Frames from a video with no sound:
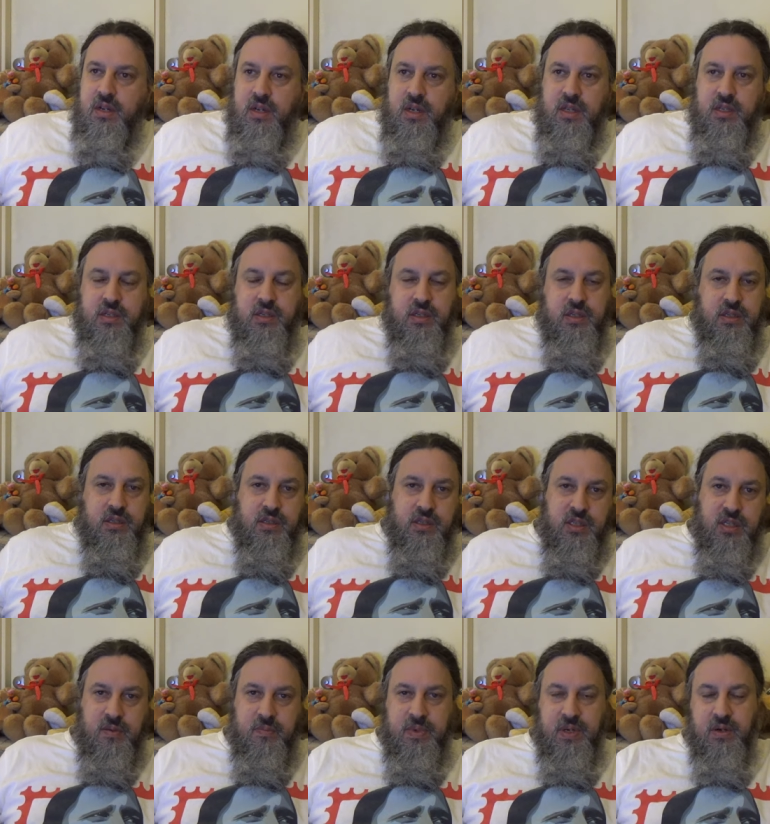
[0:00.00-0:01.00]
This is
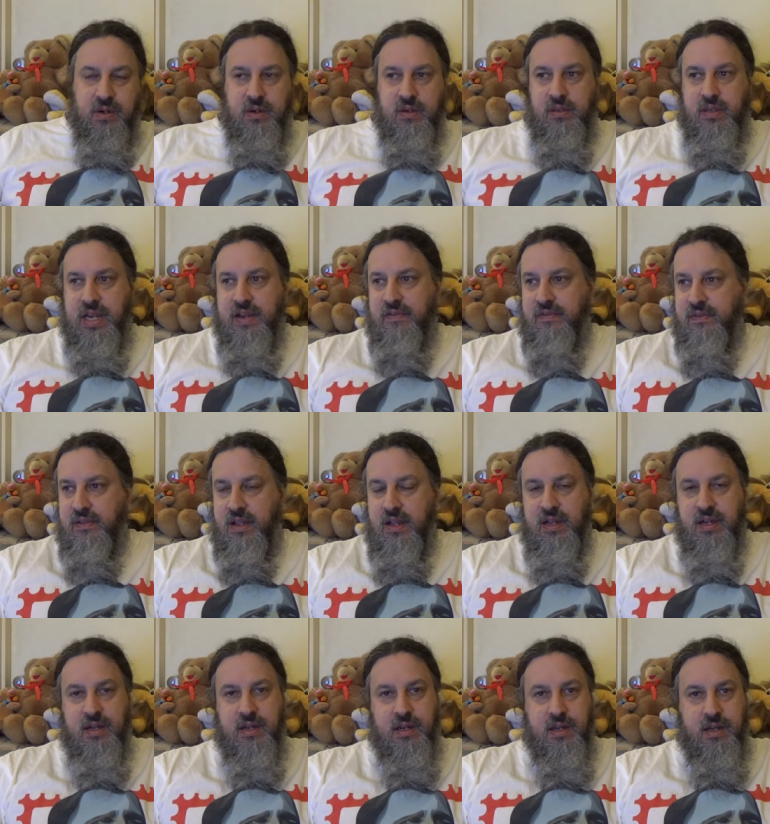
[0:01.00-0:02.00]
going to be her
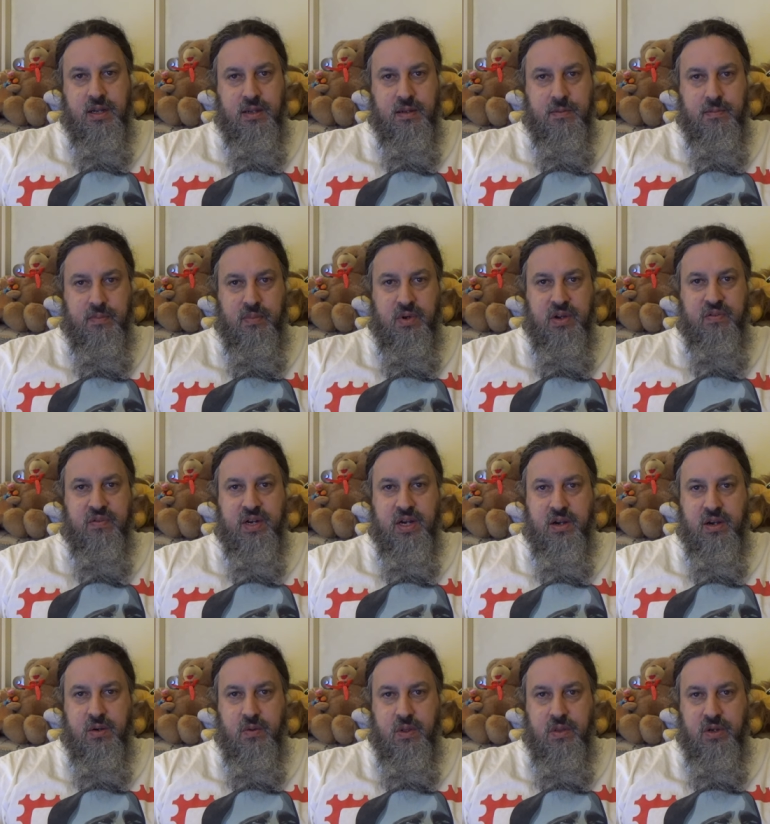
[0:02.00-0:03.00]
lifelong boyfriend.
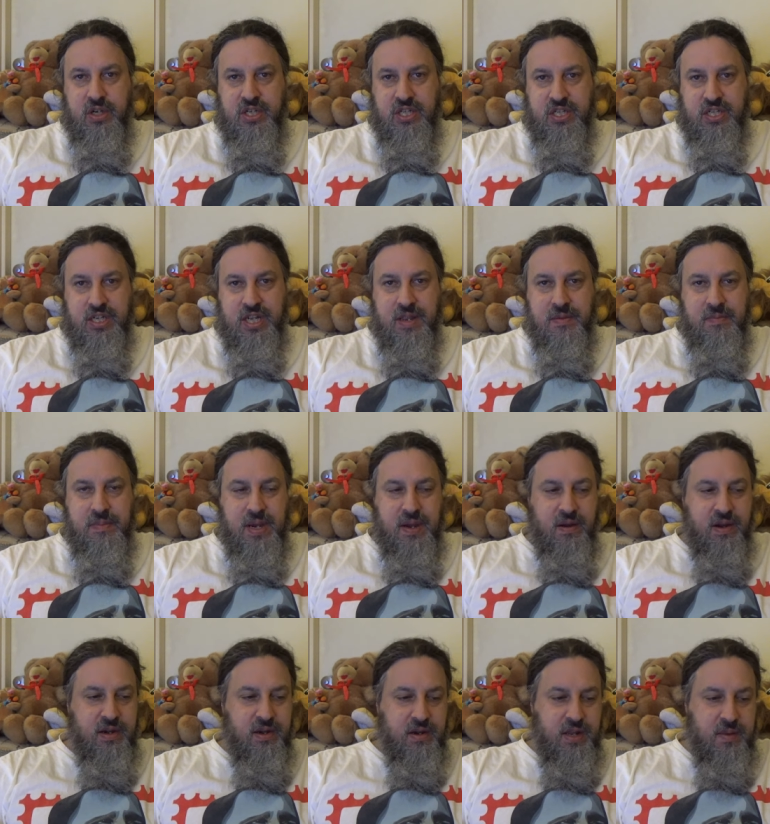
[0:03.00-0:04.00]
I don't know whether she's going to get
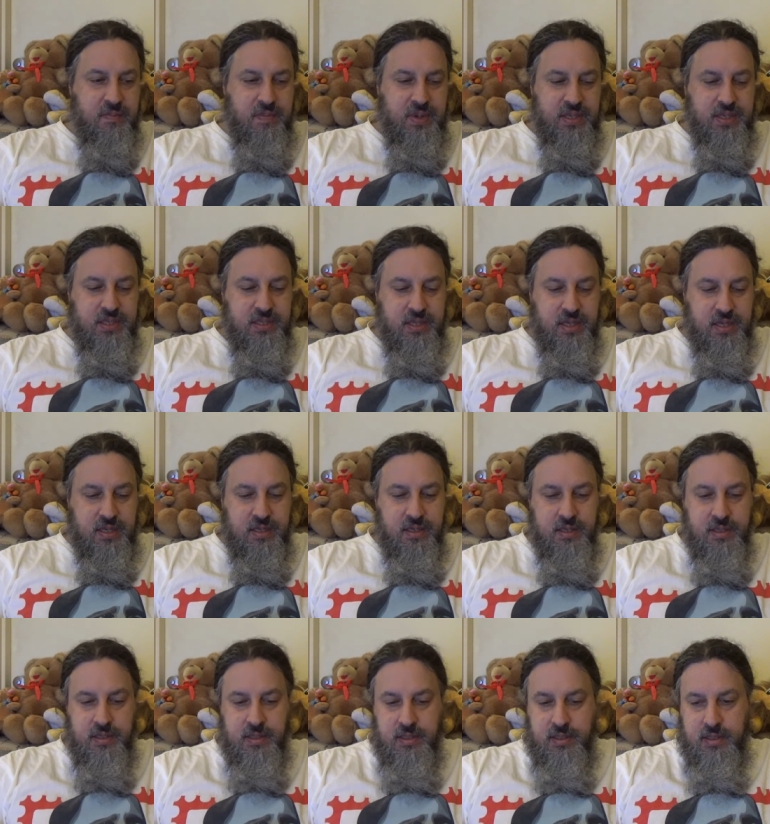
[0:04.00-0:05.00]
married or not, but
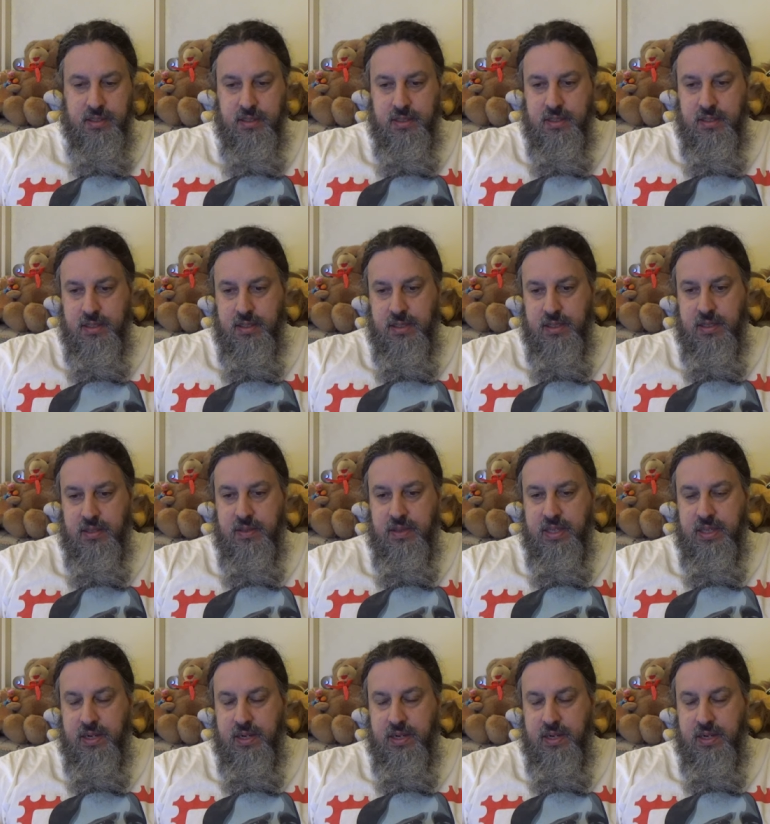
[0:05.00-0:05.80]
other